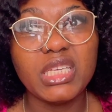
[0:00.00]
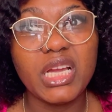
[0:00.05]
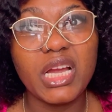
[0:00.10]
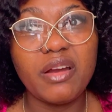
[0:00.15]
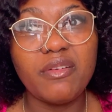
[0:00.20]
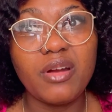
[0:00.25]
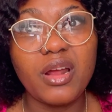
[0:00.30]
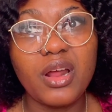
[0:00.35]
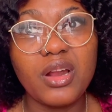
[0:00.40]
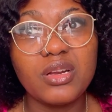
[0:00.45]

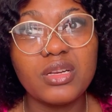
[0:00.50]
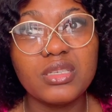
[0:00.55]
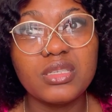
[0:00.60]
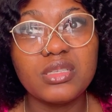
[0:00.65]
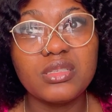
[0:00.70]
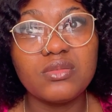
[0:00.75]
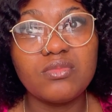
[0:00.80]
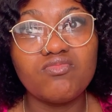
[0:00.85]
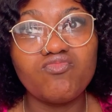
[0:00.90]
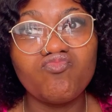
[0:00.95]
around
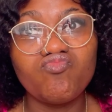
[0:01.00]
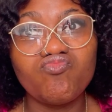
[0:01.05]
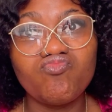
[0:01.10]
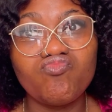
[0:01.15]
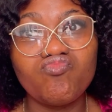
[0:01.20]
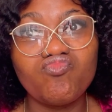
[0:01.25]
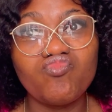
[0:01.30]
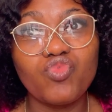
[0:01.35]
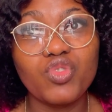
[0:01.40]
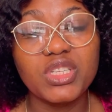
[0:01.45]

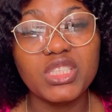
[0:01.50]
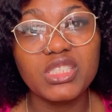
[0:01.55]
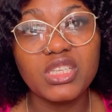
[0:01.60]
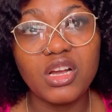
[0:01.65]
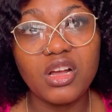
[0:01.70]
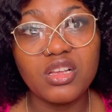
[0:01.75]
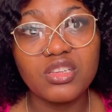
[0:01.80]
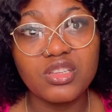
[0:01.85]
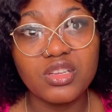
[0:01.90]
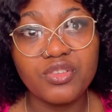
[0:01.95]

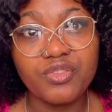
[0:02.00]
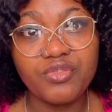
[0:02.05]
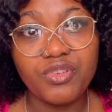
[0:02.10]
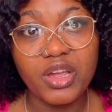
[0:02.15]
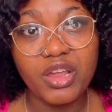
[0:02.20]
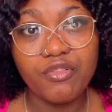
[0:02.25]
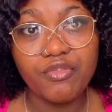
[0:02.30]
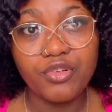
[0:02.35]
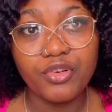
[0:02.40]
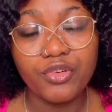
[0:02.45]

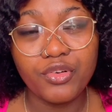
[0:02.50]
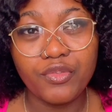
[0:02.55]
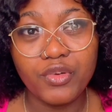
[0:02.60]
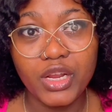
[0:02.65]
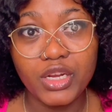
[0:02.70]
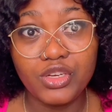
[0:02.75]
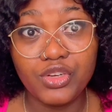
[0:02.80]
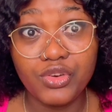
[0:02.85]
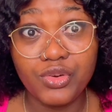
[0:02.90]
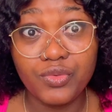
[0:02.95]

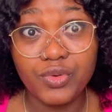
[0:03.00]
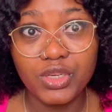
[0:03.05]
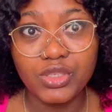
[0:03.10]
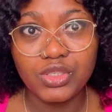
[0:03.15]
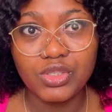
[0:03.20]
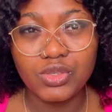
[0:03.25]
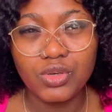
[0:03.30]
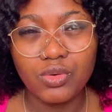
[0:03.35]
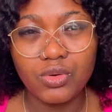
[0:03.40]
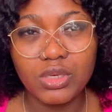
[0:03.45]
1,500 US
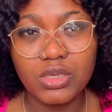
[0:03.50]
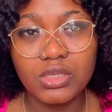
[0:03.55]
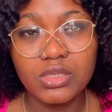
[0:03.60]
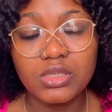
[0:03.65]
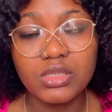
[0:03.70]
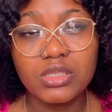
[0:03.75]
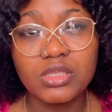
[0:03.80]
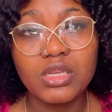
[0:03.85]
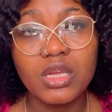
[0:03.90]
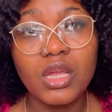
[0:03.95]

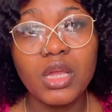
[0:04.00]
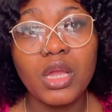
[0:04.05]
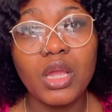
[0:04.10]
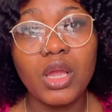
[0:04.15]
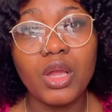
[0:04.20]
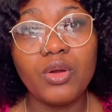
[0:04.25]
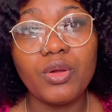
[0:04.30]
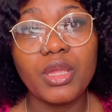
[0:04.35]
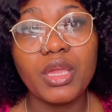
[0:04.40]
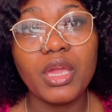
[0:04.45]
dollars.
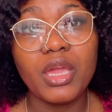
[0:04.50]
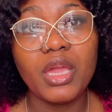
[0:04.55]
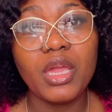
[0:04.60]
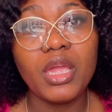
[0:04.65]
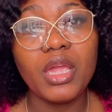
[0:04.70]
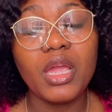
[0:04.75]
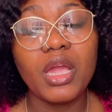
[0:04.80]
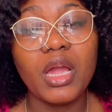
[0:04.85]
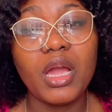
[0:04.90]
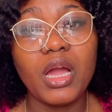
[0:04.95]

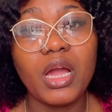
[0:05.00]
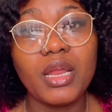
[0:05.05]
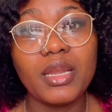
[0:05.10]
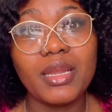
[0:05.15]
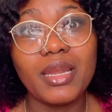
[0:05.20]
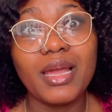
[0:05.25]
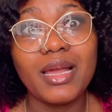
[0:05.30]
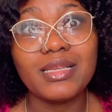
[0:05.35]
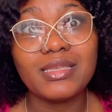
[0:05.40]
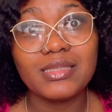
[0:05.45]
Okay,
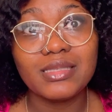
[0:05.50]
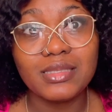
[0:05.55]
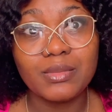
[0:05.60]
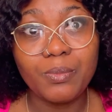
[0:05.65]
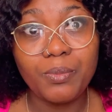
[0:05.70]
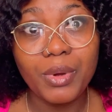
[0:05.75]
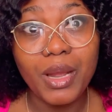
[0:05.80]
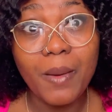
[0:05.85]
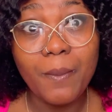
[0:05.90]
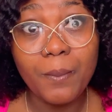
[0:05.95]
and that's
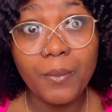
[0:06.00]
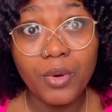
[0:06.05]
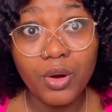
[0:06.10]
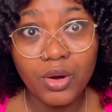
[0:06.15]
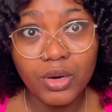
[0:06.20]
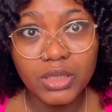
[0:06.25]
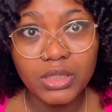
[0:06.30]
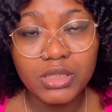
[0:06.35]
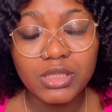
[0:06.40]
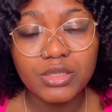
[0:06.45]
per
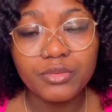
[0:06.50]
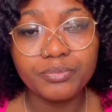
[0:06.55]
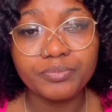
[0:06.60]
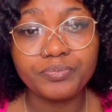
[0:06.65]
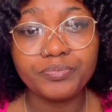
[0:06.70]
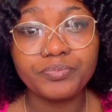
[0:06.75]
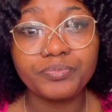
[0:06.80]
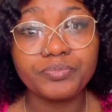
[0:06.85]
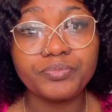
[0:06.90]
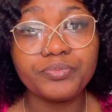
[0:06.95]
month.
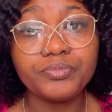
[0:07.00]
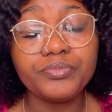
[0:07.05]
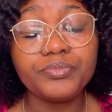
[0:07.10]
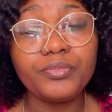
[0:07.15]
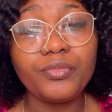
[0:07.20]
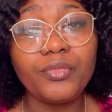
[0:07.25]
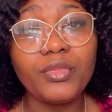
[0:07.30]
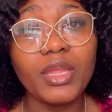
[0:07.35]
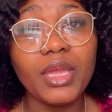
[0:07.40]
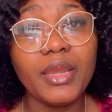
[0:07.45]

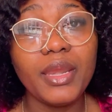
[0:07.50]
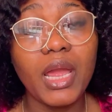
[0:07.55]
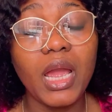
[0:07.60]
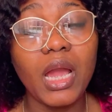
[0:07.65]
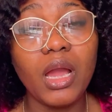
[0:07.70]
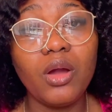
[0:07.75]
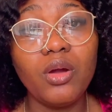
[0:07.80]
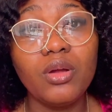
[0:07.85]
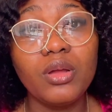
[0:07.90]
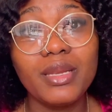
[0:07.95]

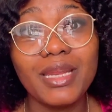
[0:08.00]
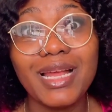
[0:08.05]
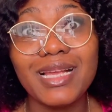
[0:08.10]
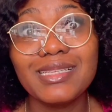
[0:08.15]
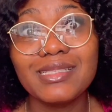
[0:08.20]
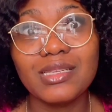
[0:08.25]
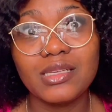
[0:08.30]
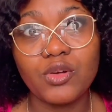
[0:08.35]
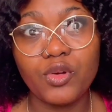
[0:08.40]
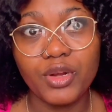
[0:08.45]
Now
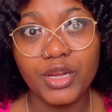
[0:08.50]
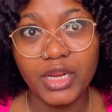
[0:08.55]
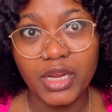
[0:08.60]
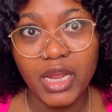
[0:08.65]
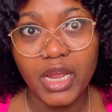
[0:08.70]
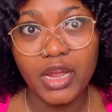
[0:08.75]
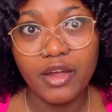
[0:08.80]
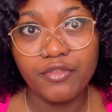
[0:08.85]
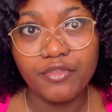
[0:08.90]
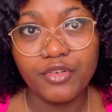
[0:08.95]
that's on an
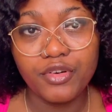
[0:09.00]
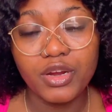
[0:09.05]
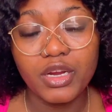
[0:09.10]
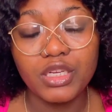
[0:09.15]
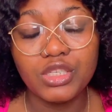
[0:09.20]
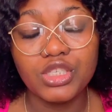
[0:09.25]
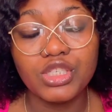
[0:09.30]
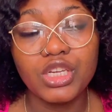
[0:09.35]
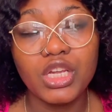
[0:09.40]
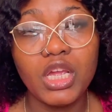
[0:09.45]

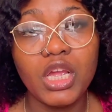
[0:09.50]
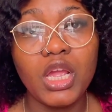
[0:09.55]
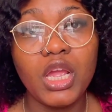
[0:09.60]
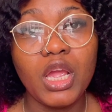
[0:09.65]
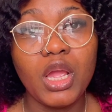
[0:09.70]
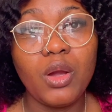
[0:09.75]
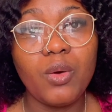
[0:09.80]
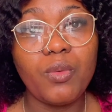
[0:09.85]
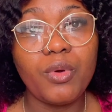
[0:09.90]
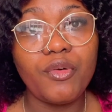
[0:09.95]
average,
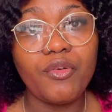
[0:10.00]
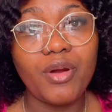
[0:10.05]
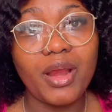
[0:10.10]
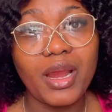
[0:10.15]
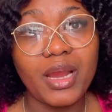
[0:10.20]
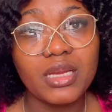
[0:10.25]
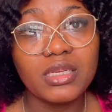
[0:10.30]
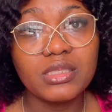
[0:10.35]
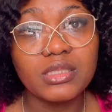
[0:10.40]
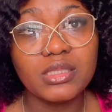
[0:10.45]

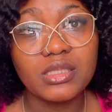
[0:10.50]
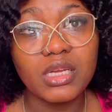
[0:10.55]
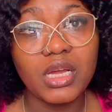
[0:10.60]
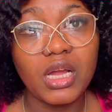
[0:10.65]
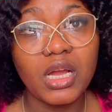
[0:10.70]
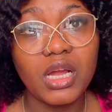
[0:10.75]
whereas